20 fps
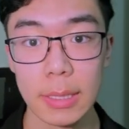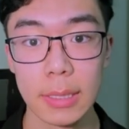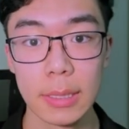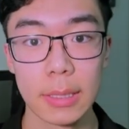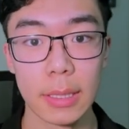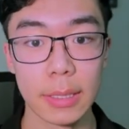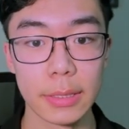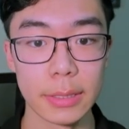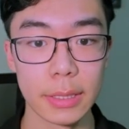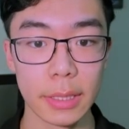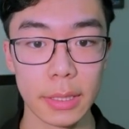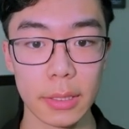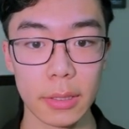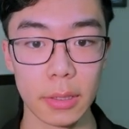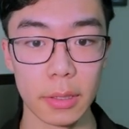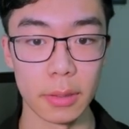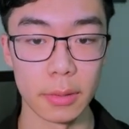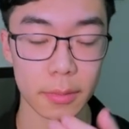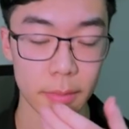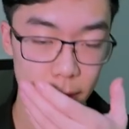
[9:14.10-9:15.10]
Let's see
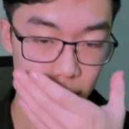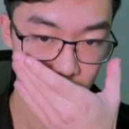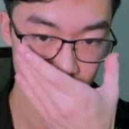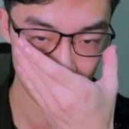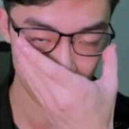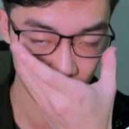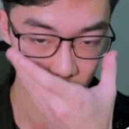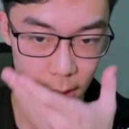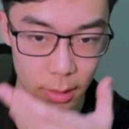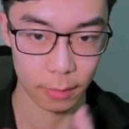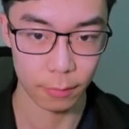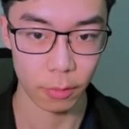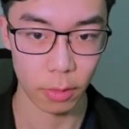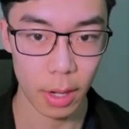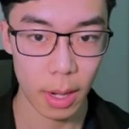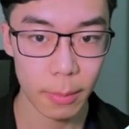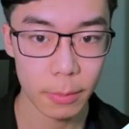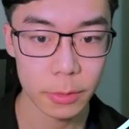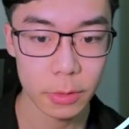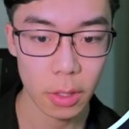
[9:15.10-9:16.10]
here. For
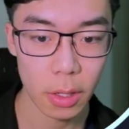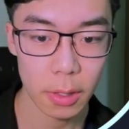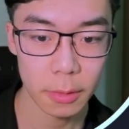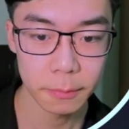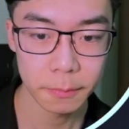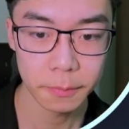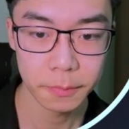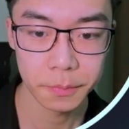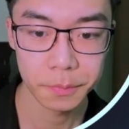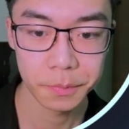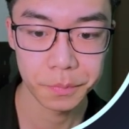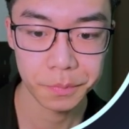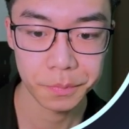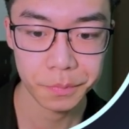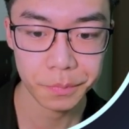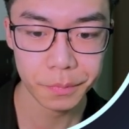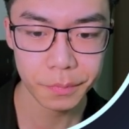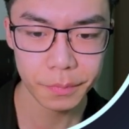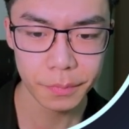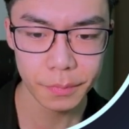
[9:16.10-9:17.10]
Amazon,
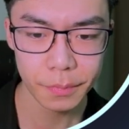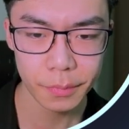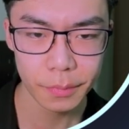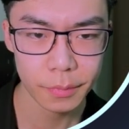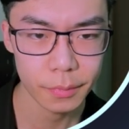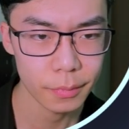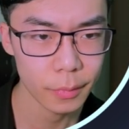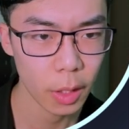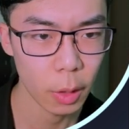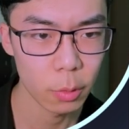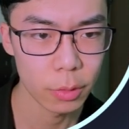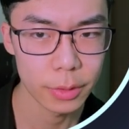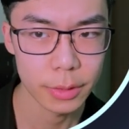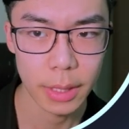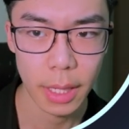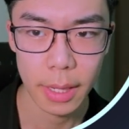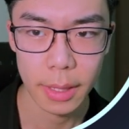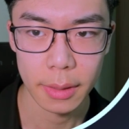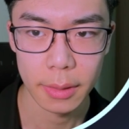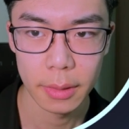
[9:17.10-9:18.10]
I wouldn't
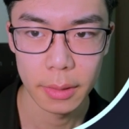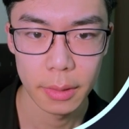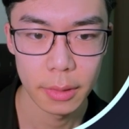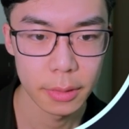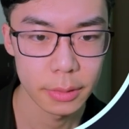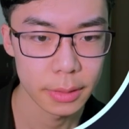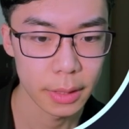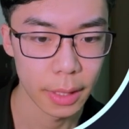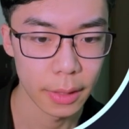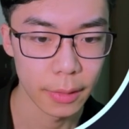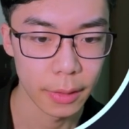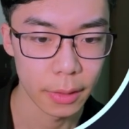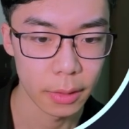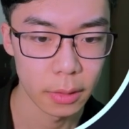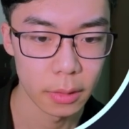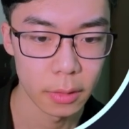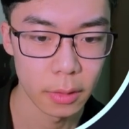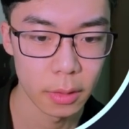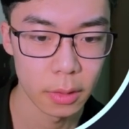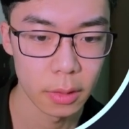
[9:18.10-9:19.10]
say anything
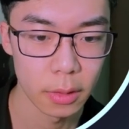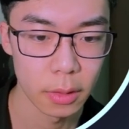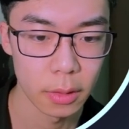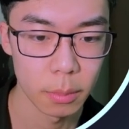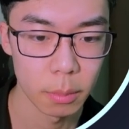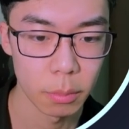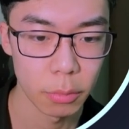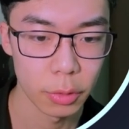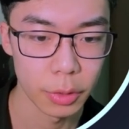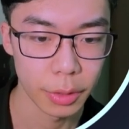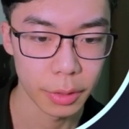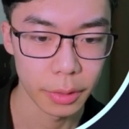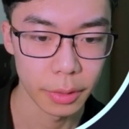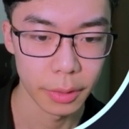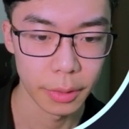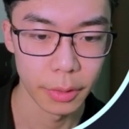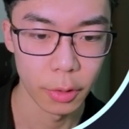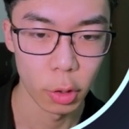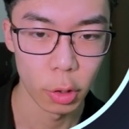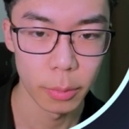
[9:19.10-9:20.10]

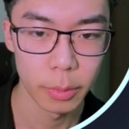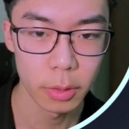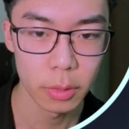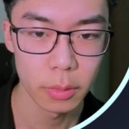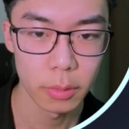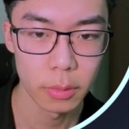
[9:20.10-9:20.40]
particularly notable.